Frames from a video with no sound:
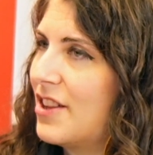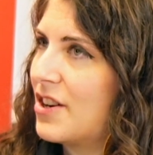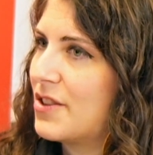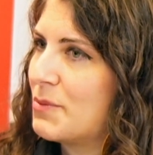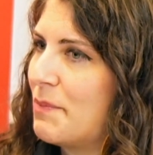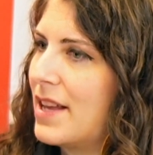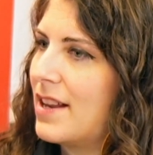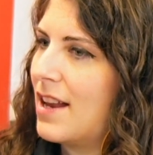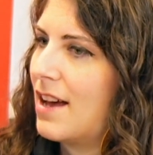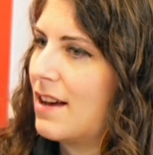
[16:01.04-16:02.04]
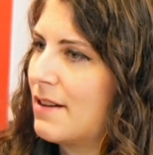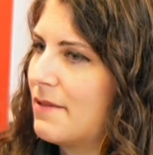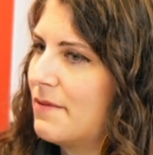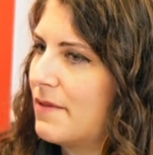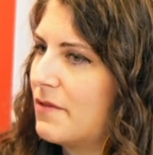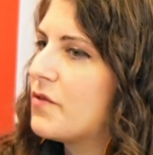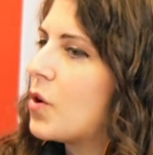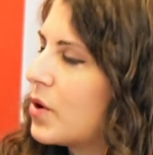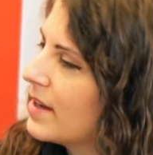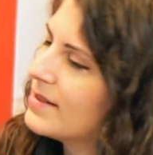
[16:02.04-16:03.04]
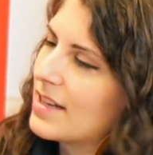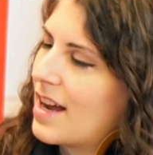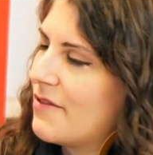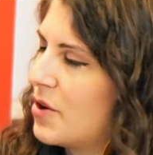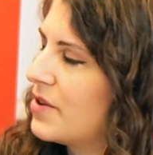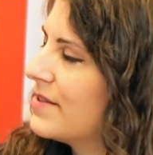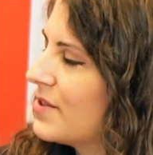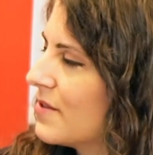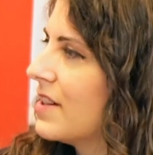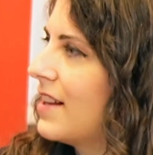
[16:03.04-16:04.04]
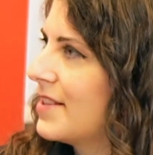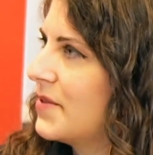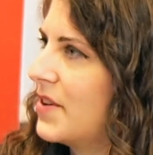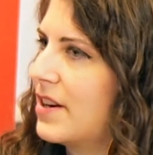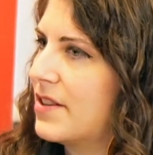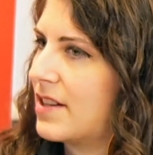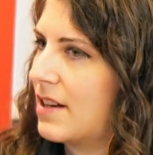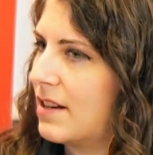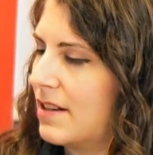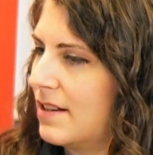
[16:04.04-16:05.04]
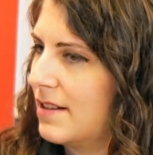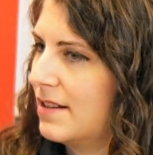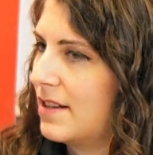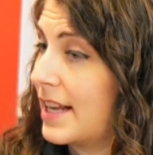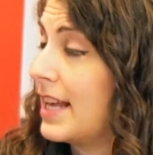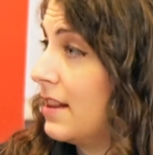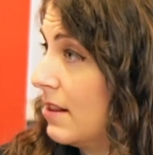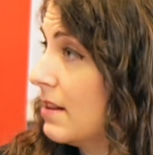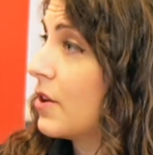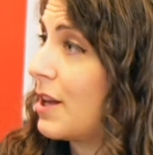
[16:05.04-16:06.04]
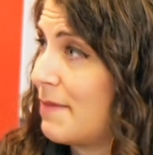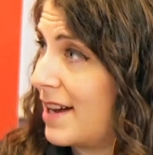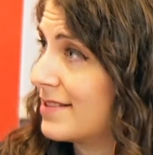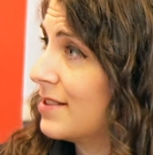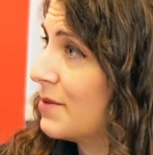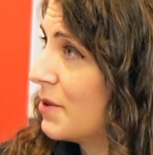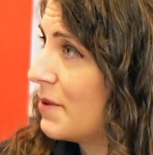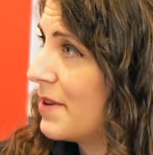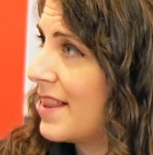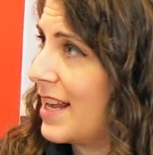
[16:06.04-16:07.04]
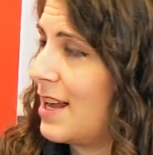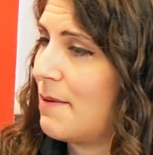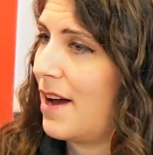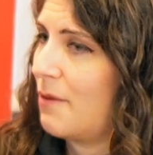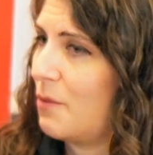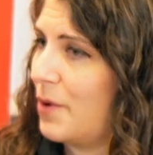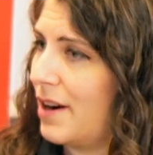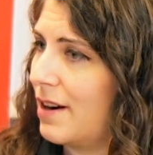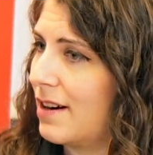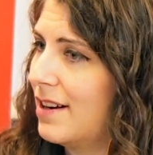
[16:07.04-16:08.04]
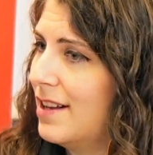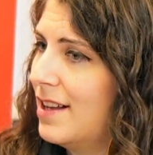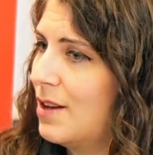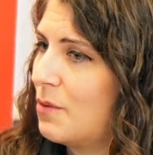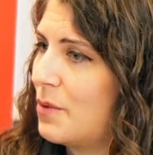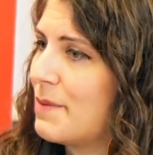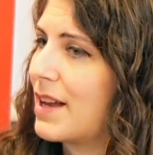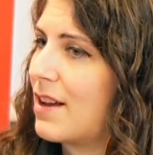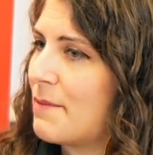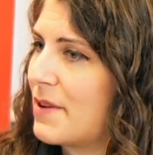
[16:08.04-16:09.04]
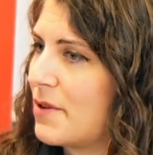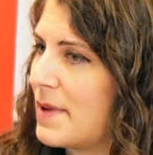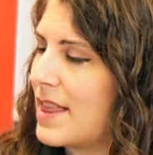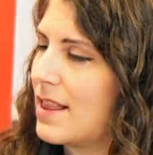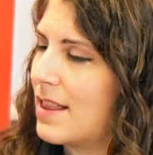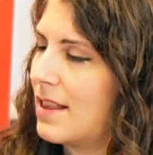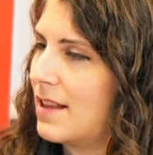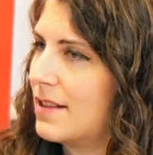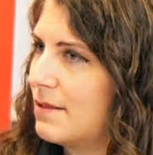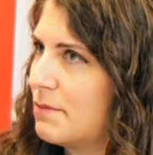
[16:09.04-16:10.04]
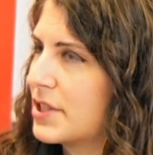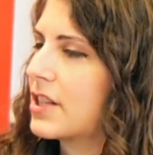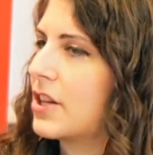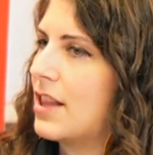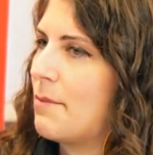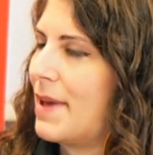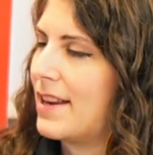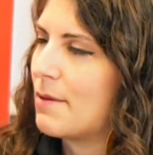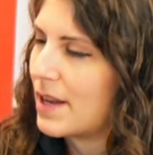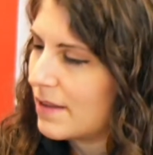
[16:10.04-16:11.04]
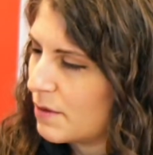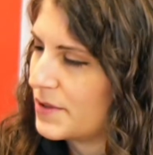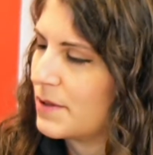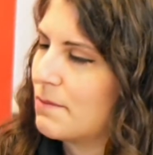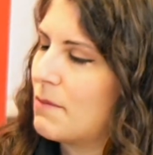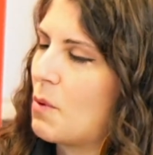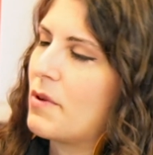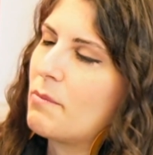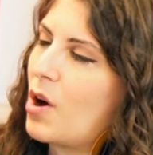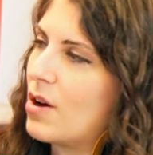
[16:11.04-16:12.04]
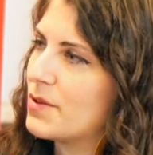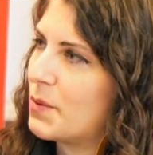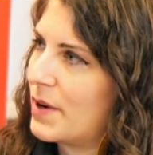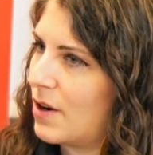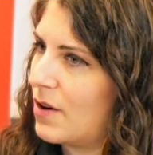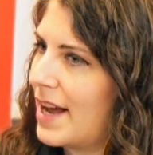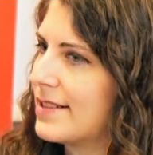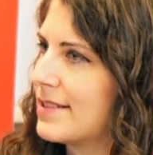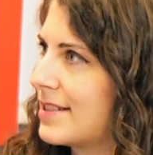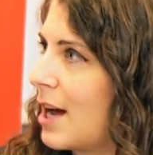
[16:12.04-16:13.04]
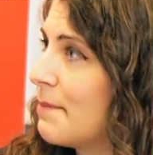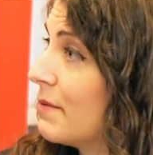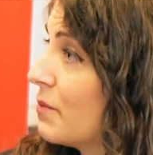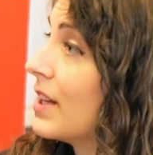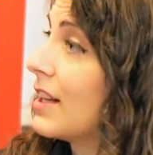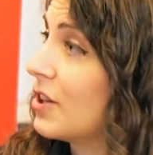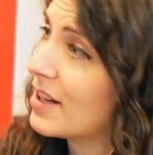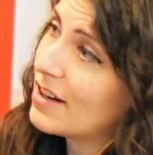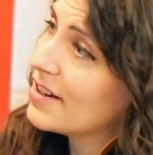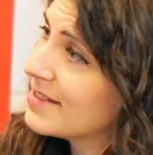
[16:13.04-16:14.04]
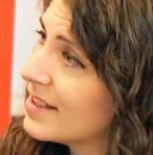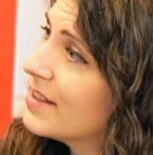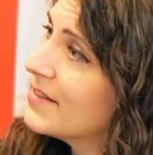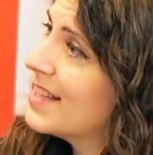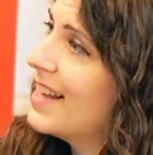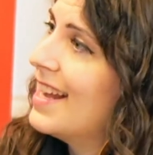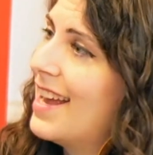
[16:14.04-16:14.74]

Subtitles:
there's been a focus that I've noticed over the last few years on, again, looking back to look forward, thinking about where we've been coming from. I think particularly in the pandemic, there was a moment of pause where we all had to stop and really look at ourselves.